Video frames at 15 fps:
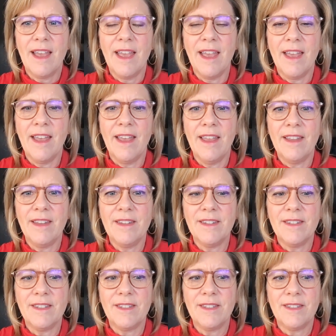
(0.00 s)

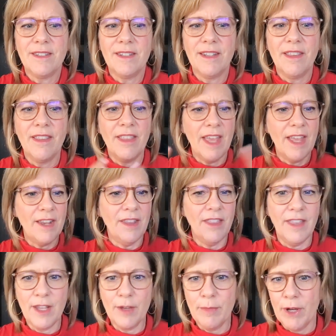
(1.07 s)
and then
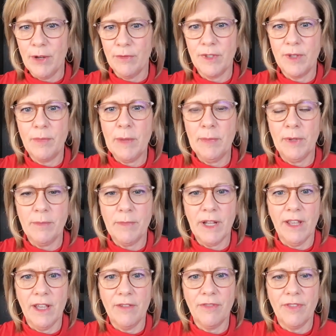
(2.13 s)
think about the people in my
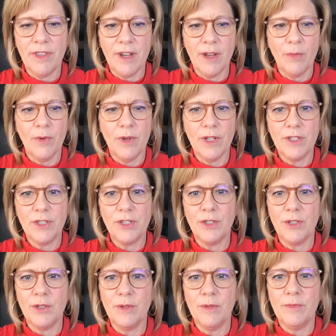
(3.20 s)
life that I want
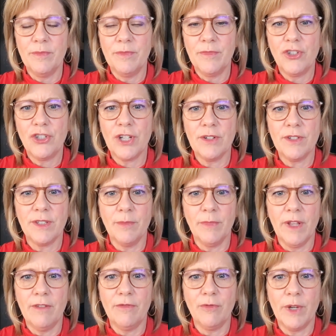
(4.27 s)
to share
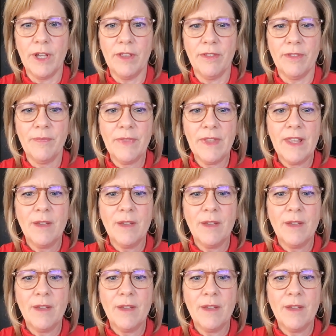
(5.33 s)
some love with.